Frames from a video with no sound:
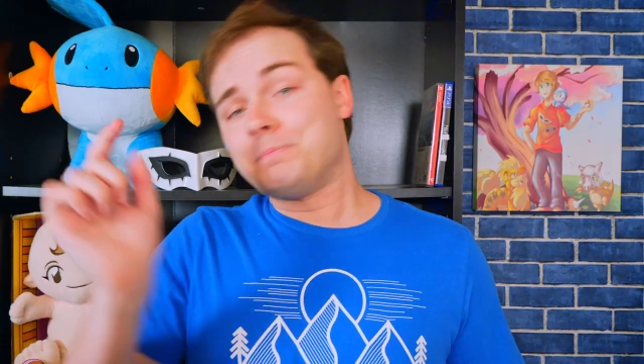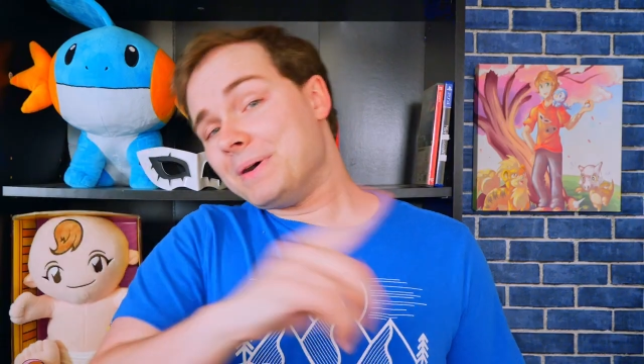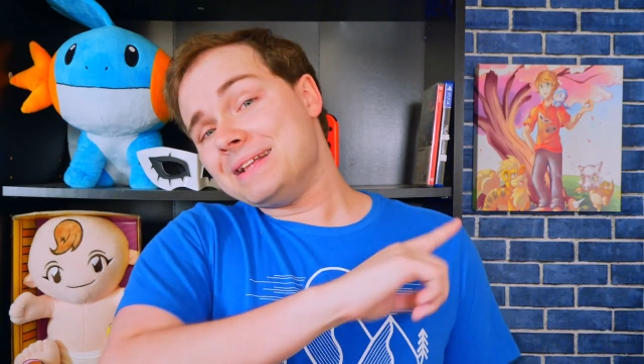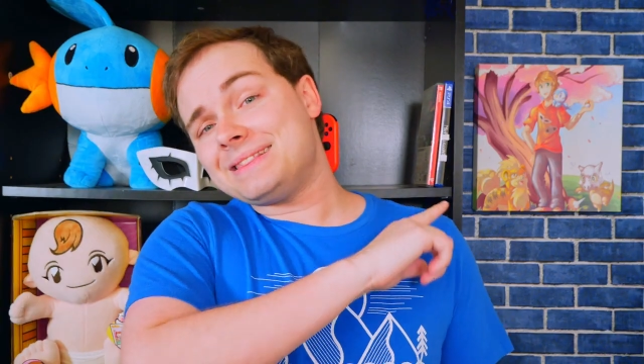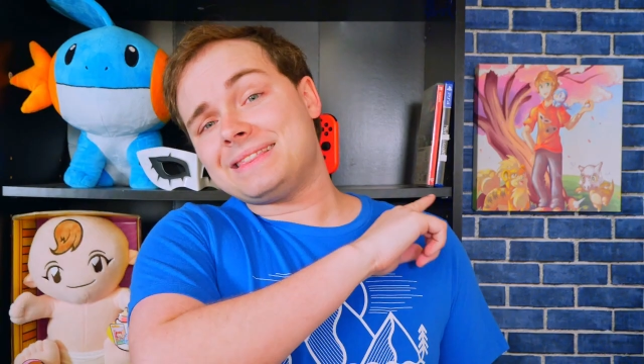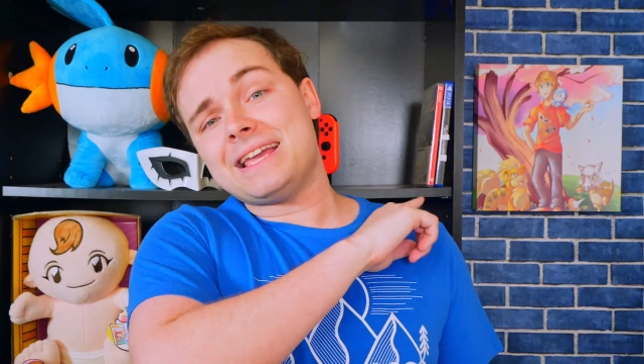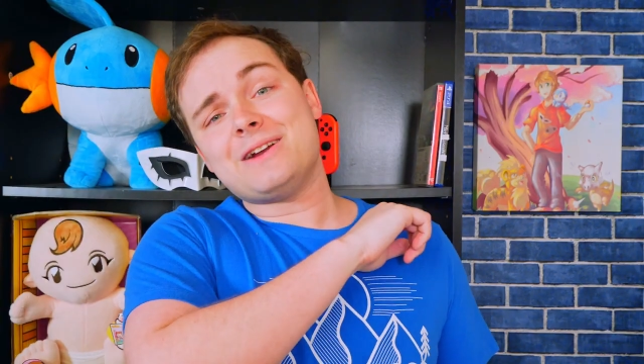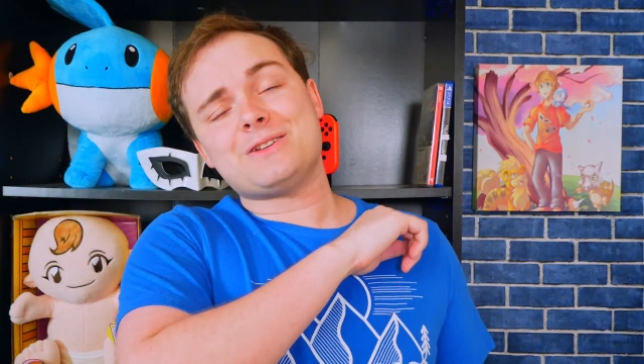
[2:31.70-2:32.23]

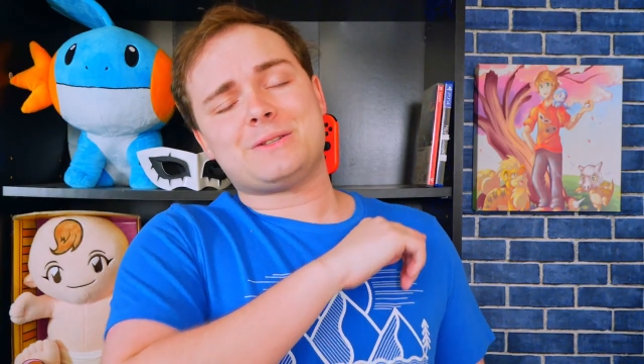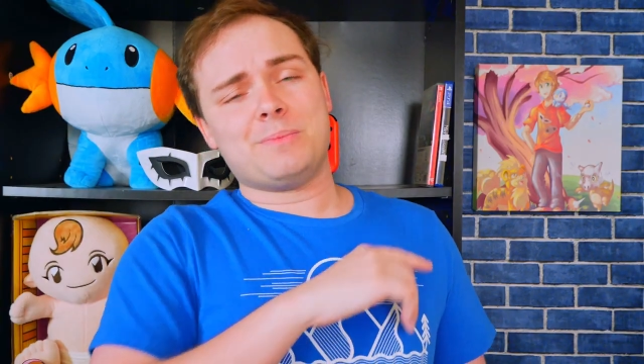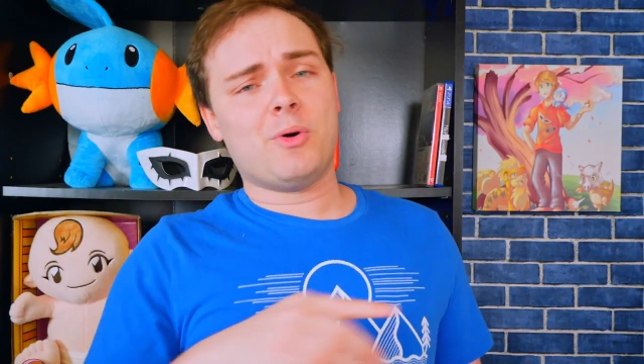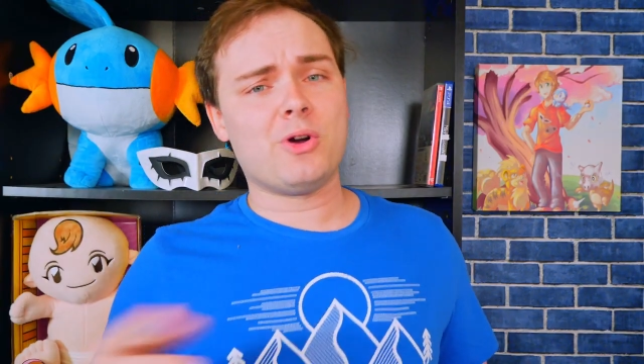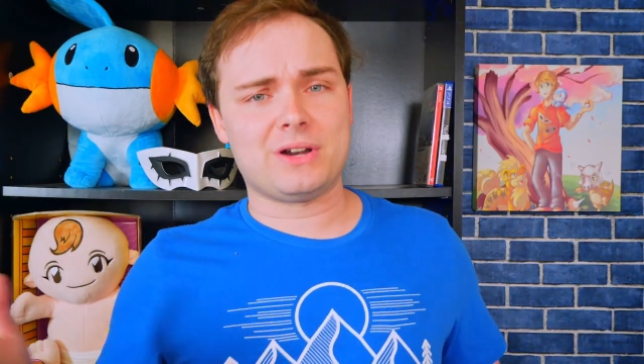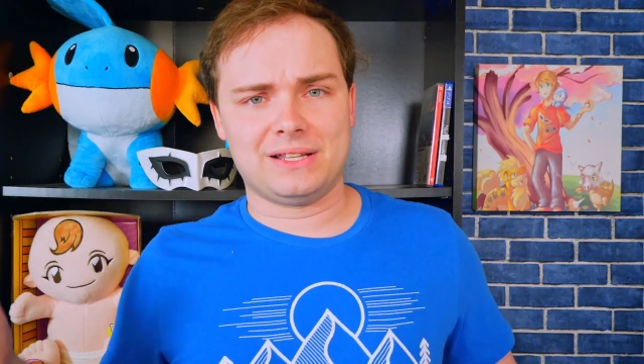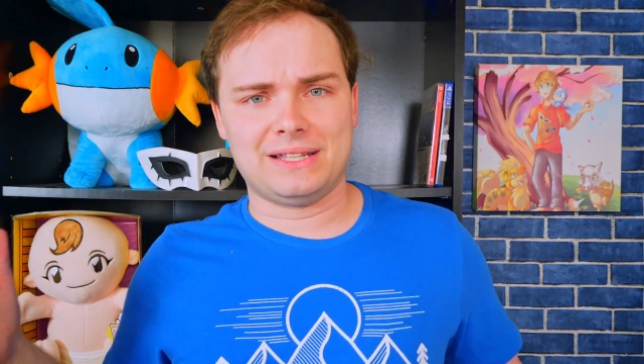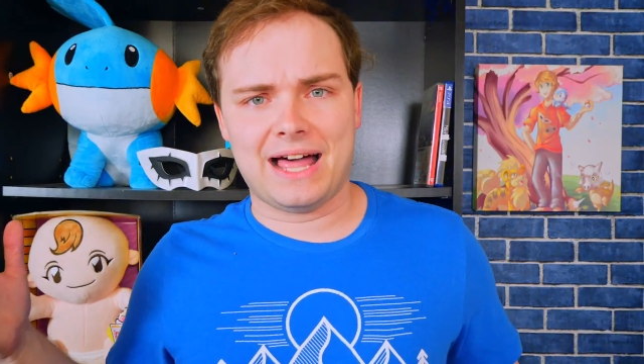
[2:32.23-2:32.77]
But there's
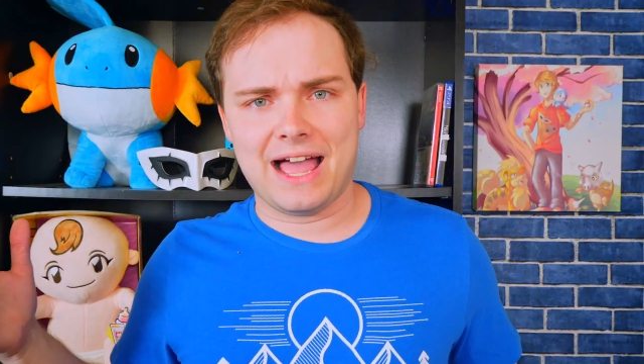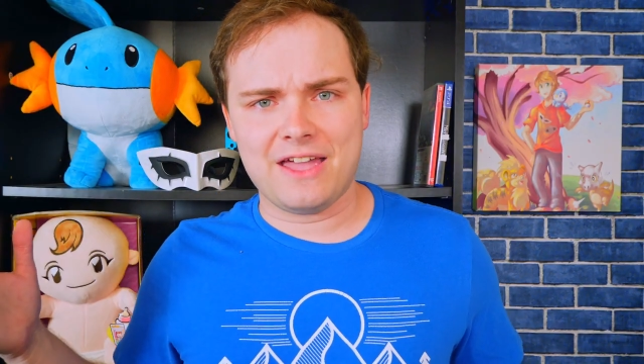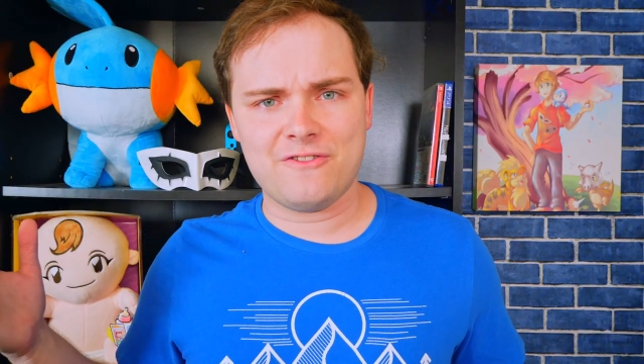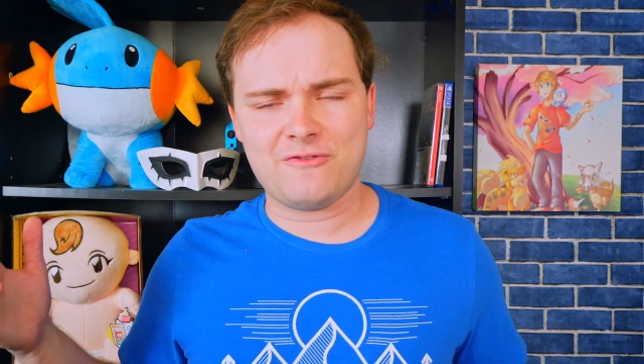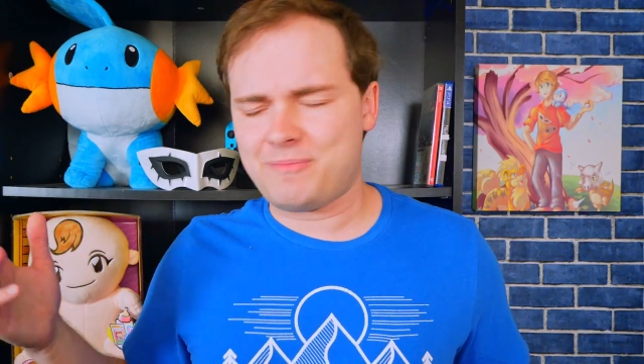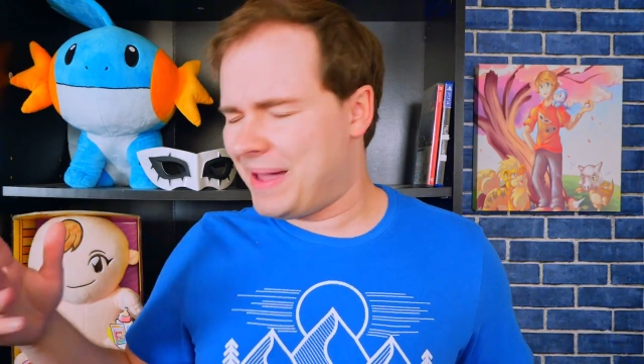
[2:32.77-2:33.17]
more to life.